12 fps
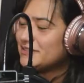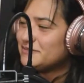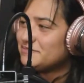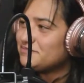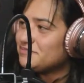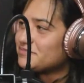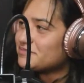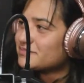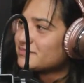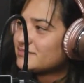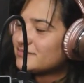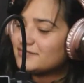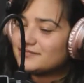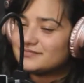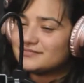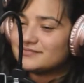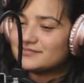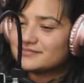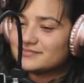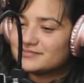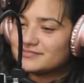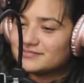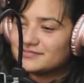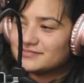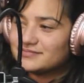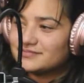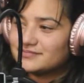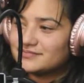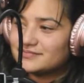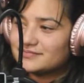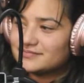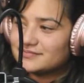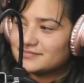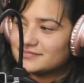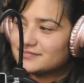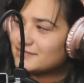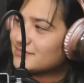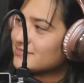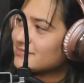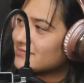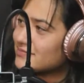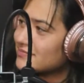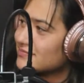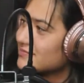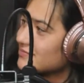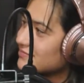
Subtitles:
The person shown says nothing.